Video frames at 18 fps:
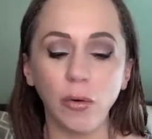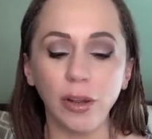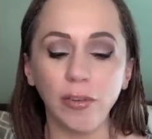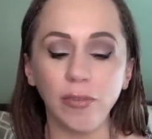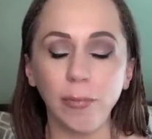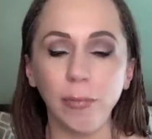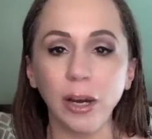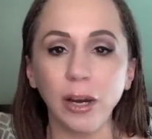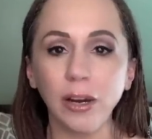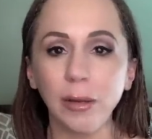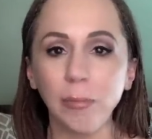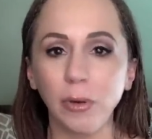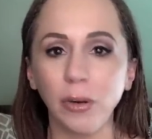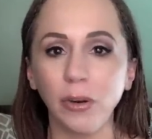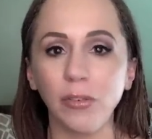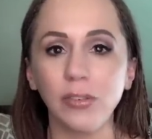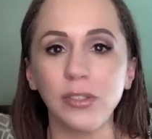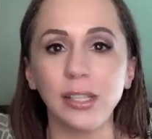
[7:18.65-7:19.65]
if Meri
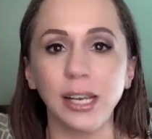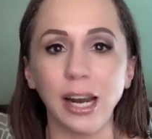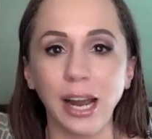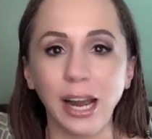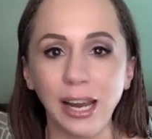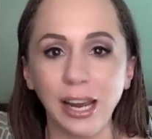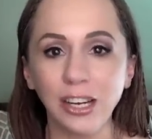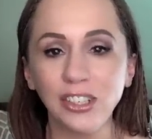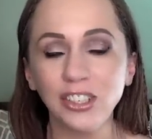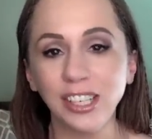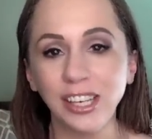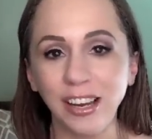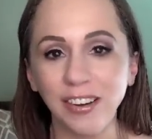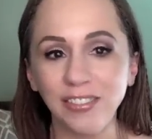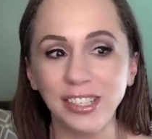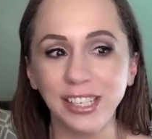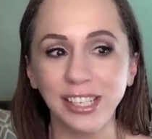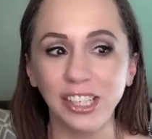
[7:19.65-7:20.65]
moves, then I actually
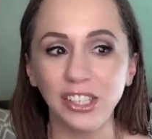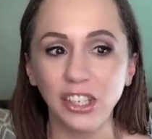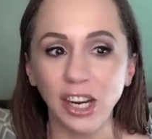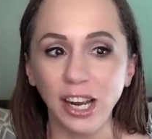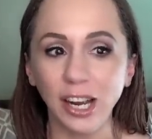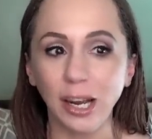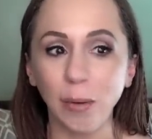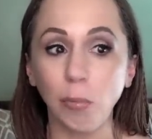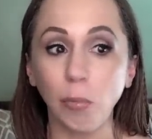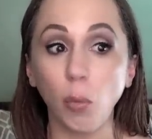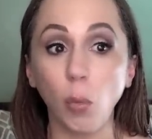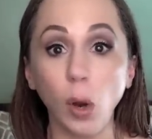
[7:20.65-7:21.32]
have to get a job.